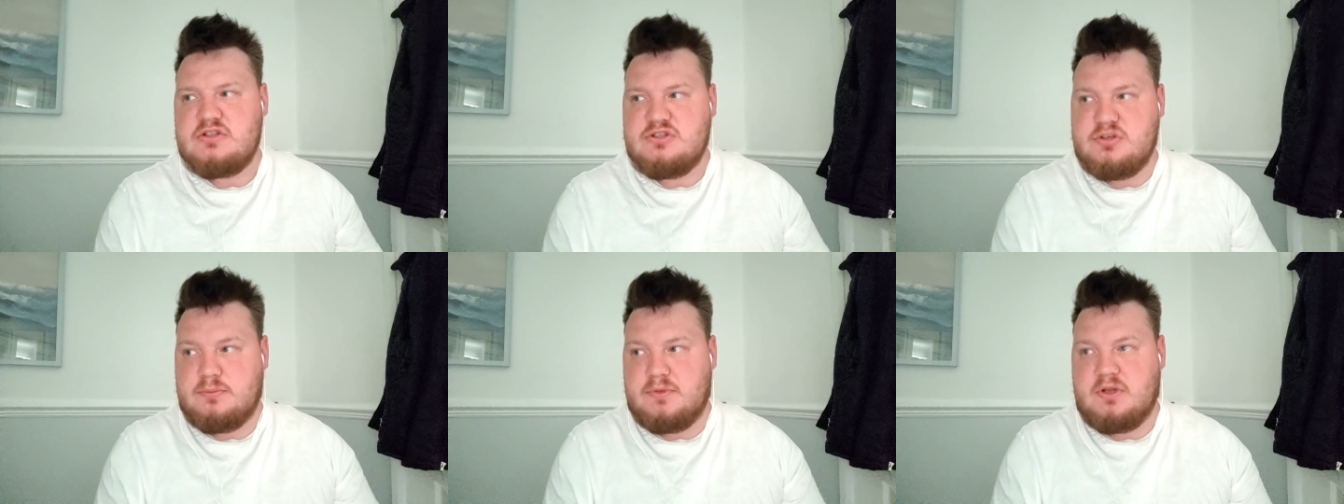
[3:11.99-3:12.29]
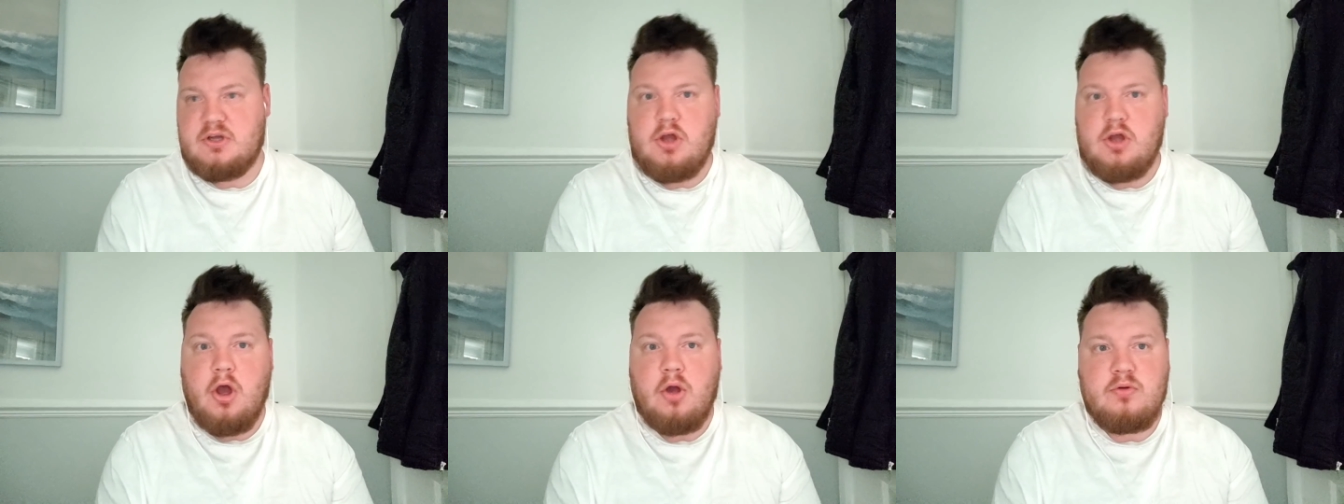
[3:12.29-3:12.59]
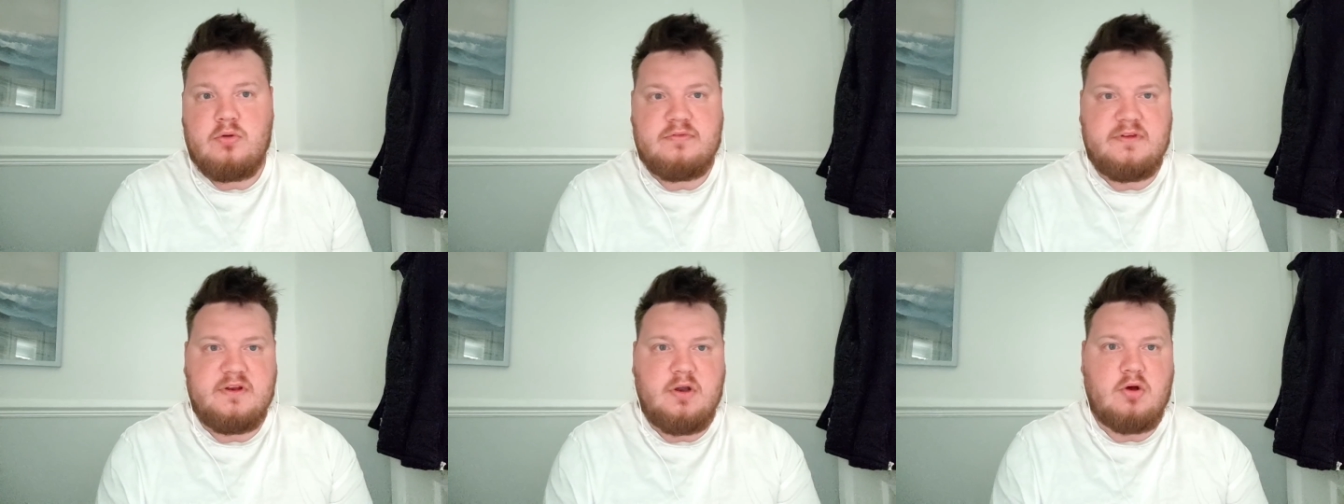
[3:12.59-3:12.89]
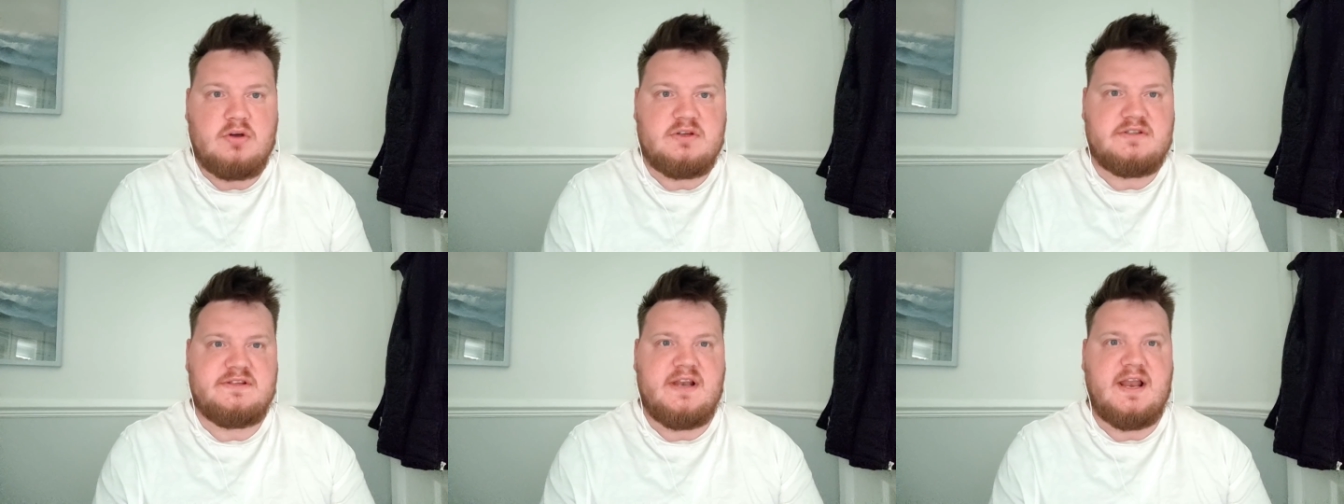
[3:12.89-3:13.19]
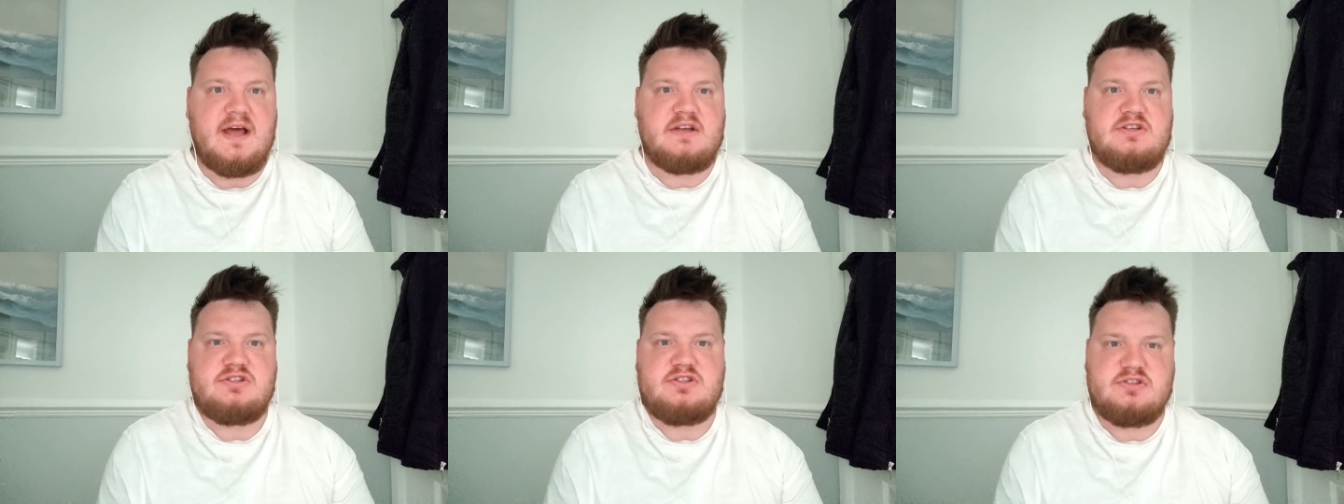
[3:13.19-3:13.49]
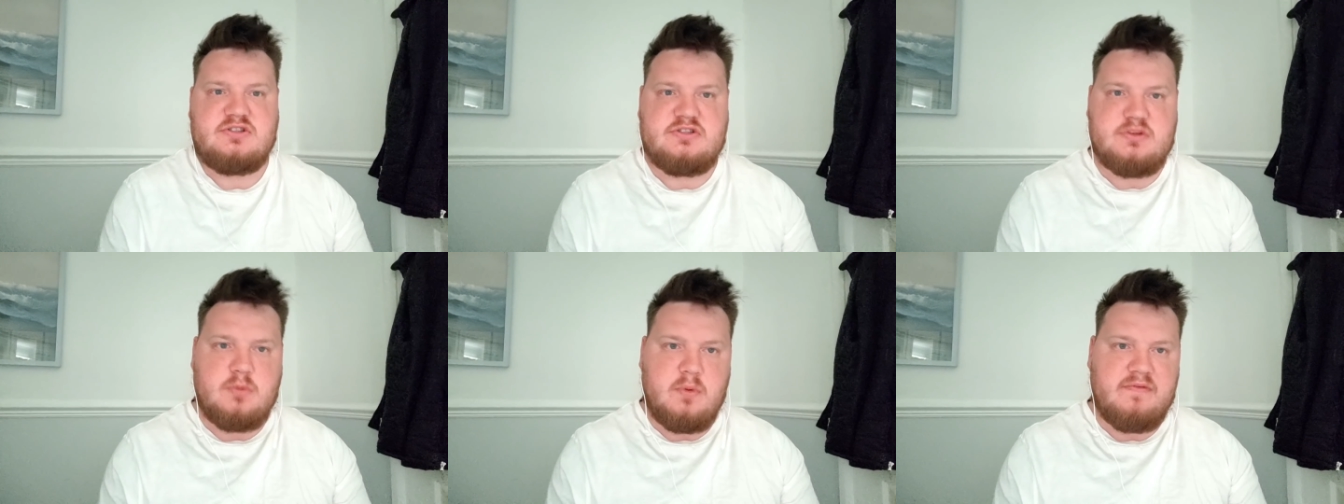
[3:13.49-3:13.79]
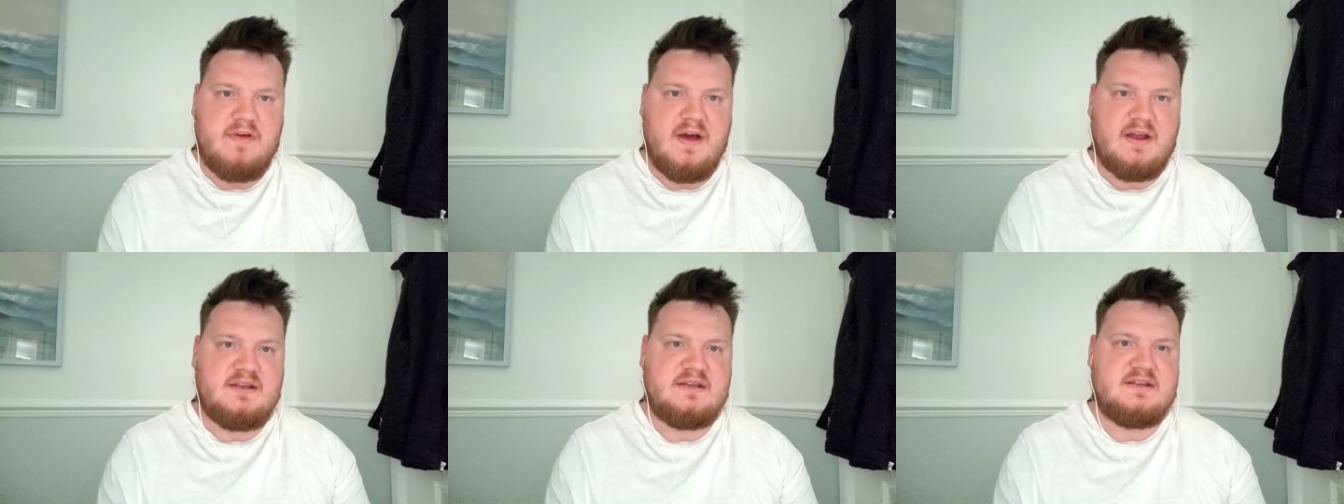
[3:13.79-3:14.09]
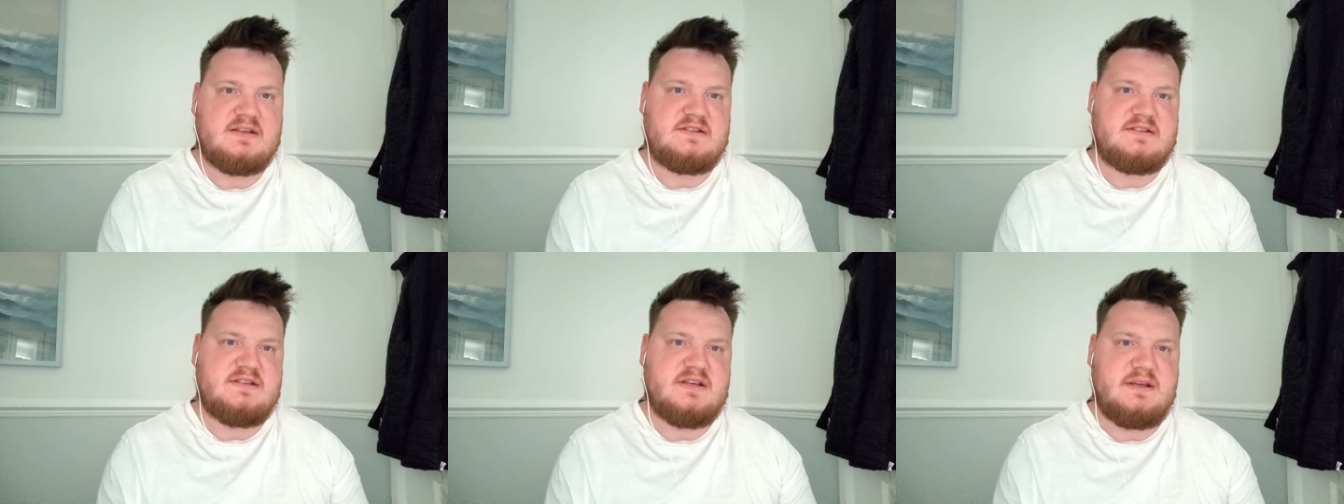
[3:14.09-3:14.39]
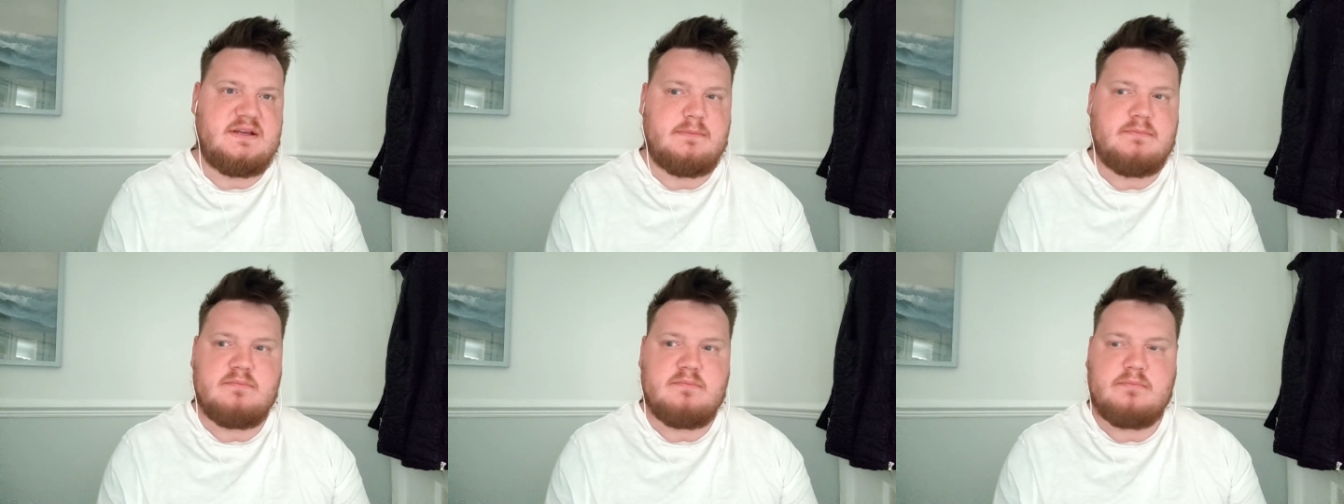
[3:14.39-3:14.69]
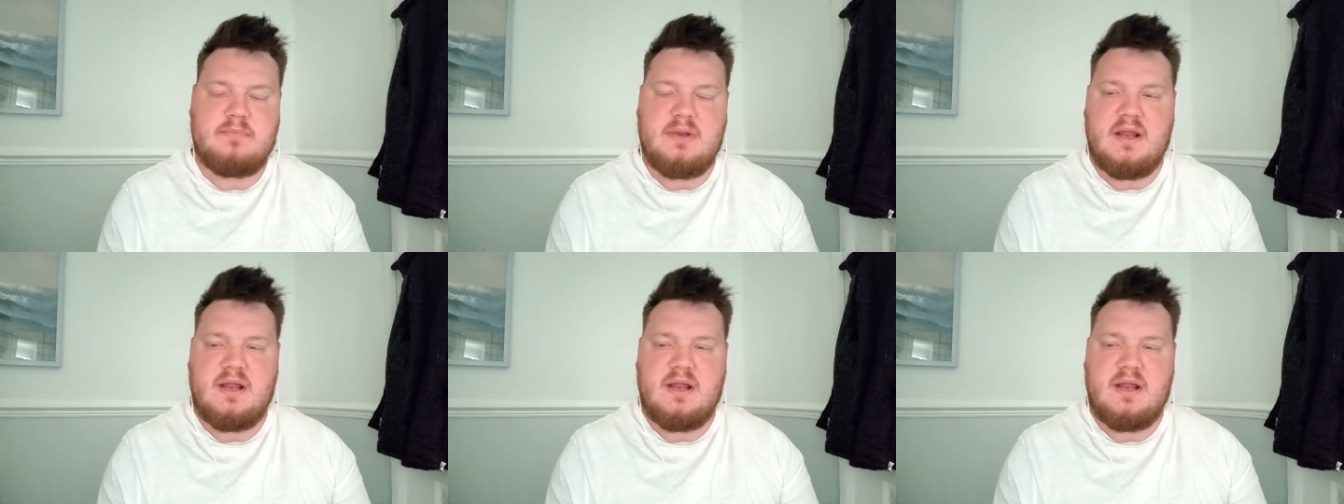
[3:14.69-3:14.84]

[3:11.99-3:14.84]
some of the COVID isolations that we've had in the team.